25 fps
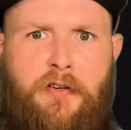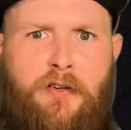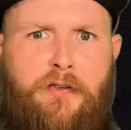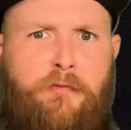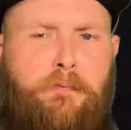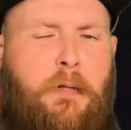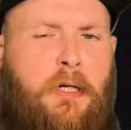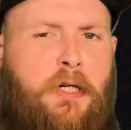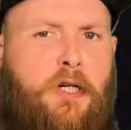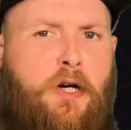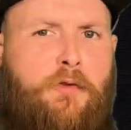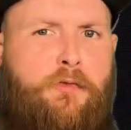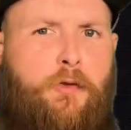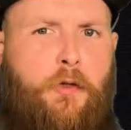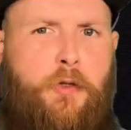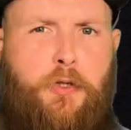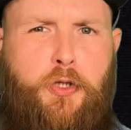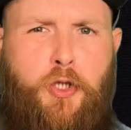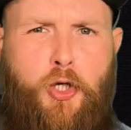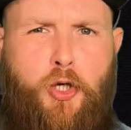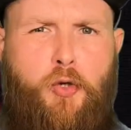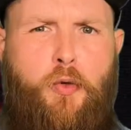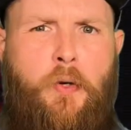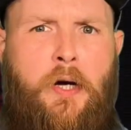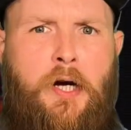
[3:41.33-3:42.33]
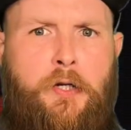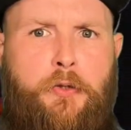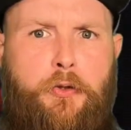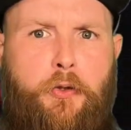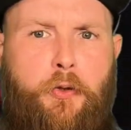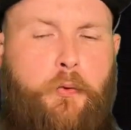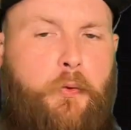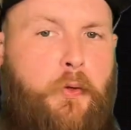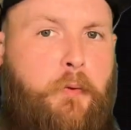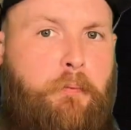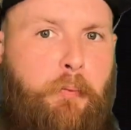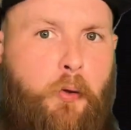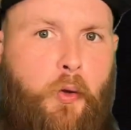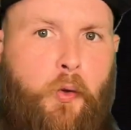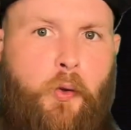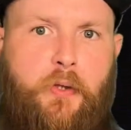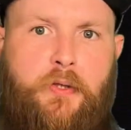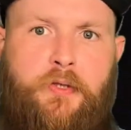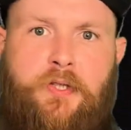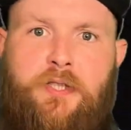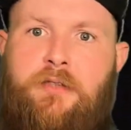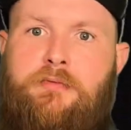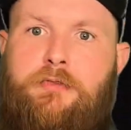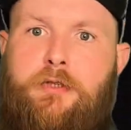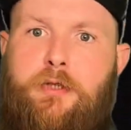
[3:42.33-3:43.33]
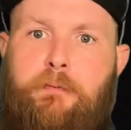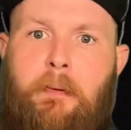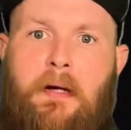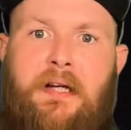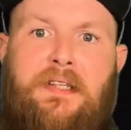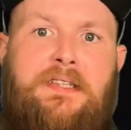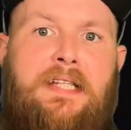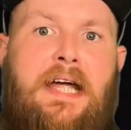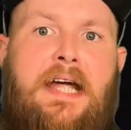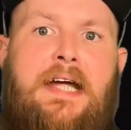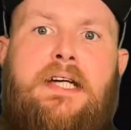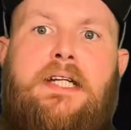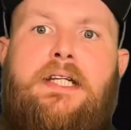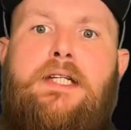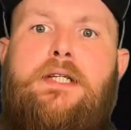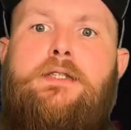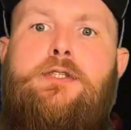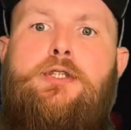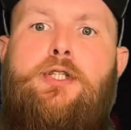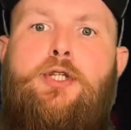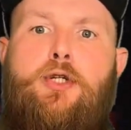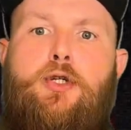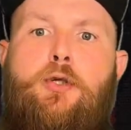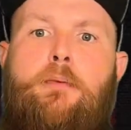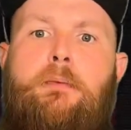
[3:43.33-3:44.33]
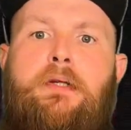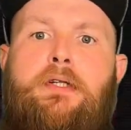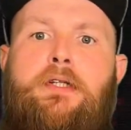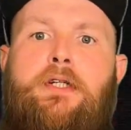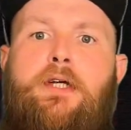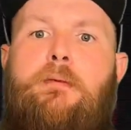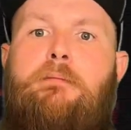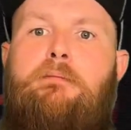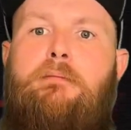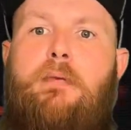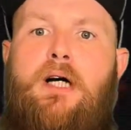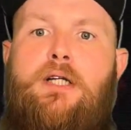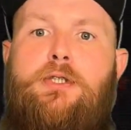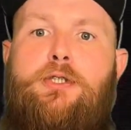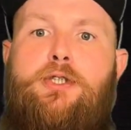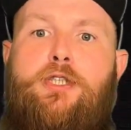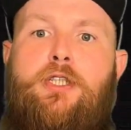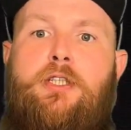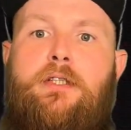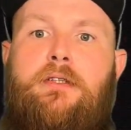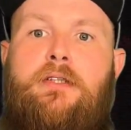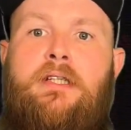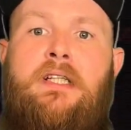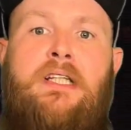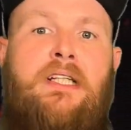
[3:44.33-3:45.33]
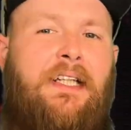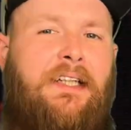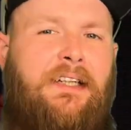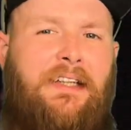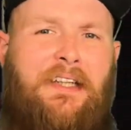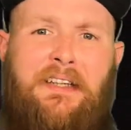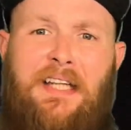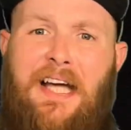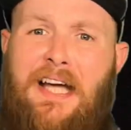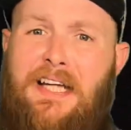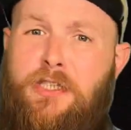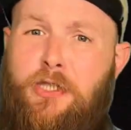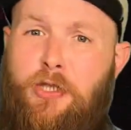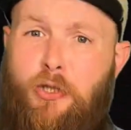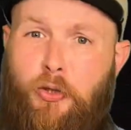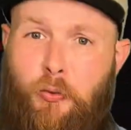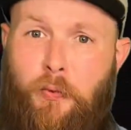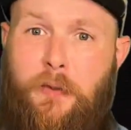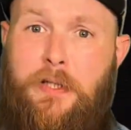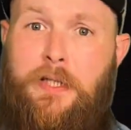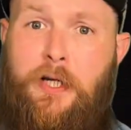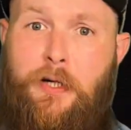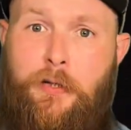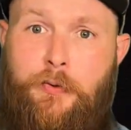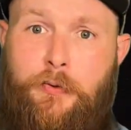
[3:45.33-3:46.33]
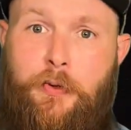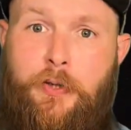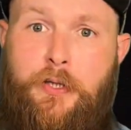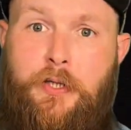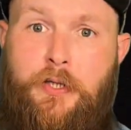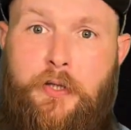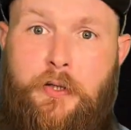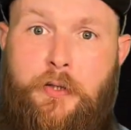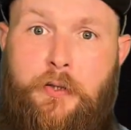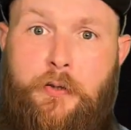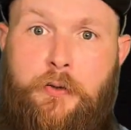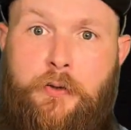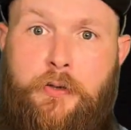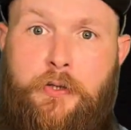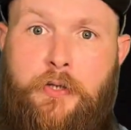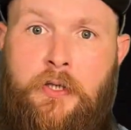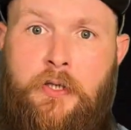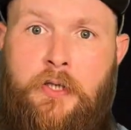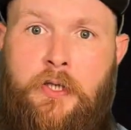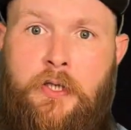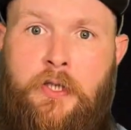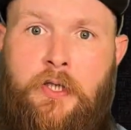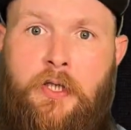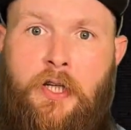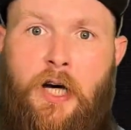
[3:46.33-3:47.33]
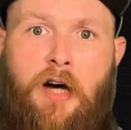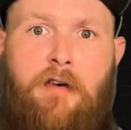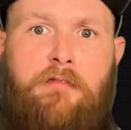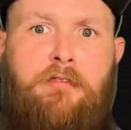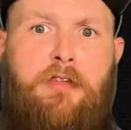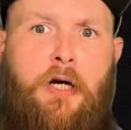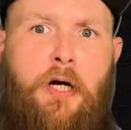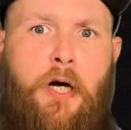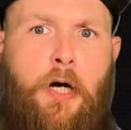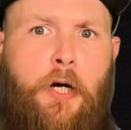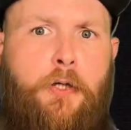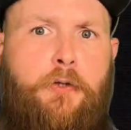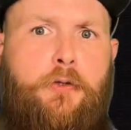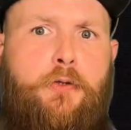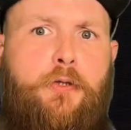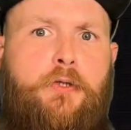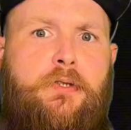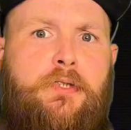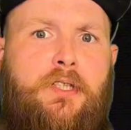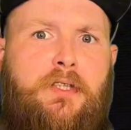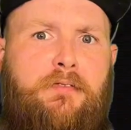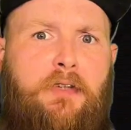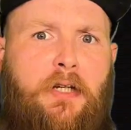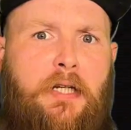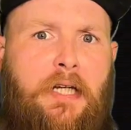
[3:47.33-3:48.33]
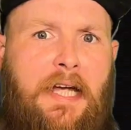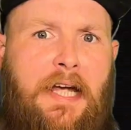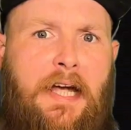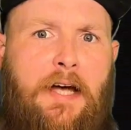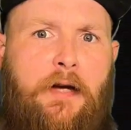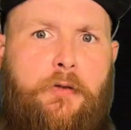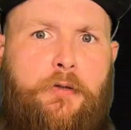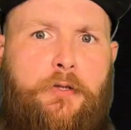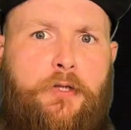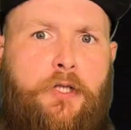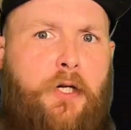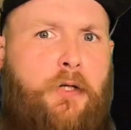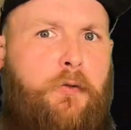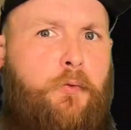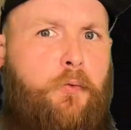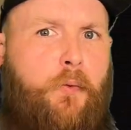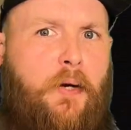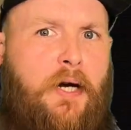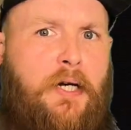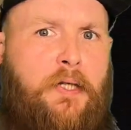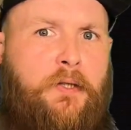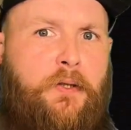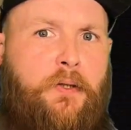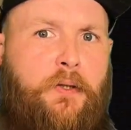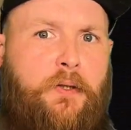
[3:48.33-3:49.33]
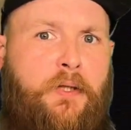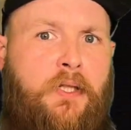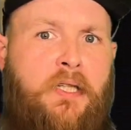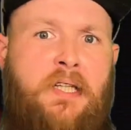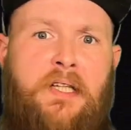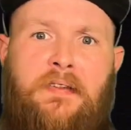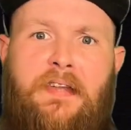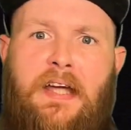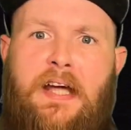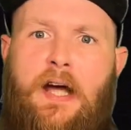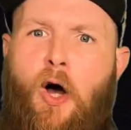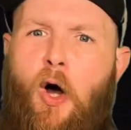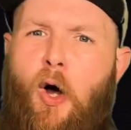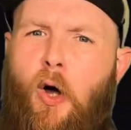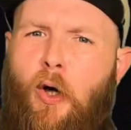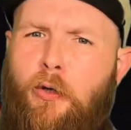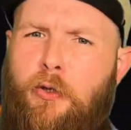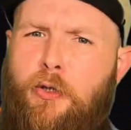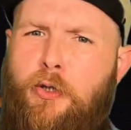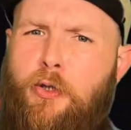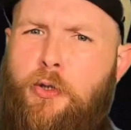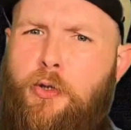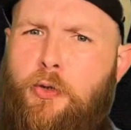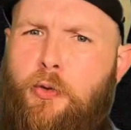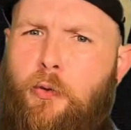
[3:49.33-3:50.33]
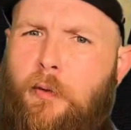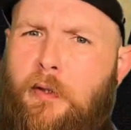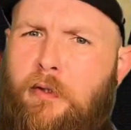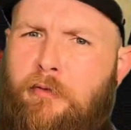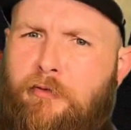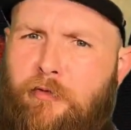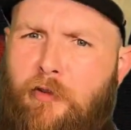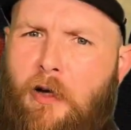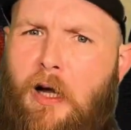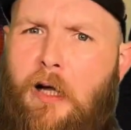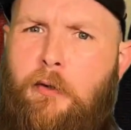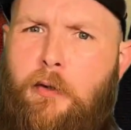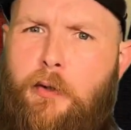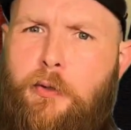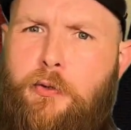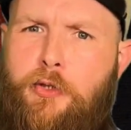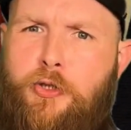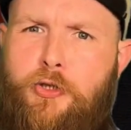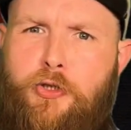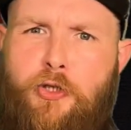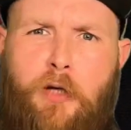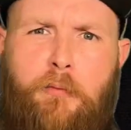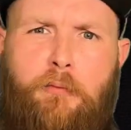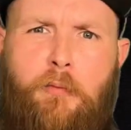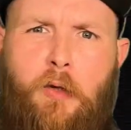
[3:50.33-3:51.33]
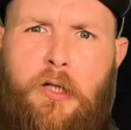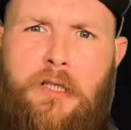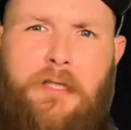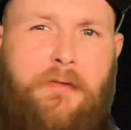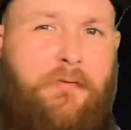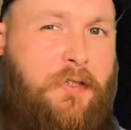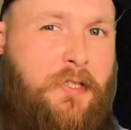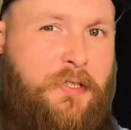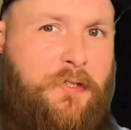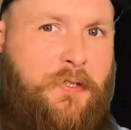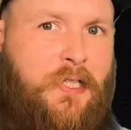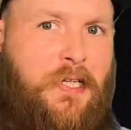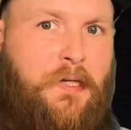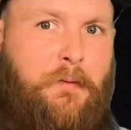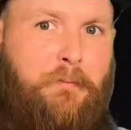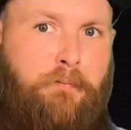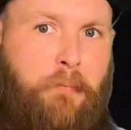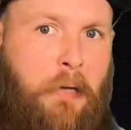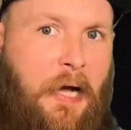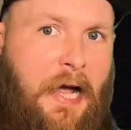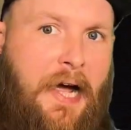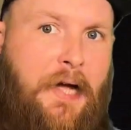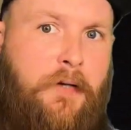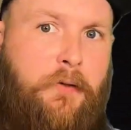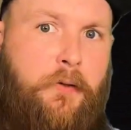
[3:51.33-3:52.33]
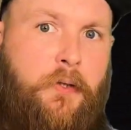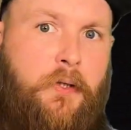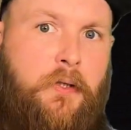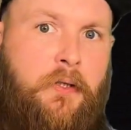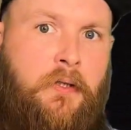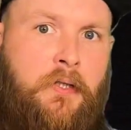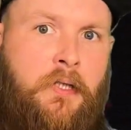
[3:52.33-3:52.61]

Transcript: have been over 200 reports of spontaneous human combustion in the last 300 years. Of the hundreds of accounts on record, they all usually follow somewhat of the same pattern.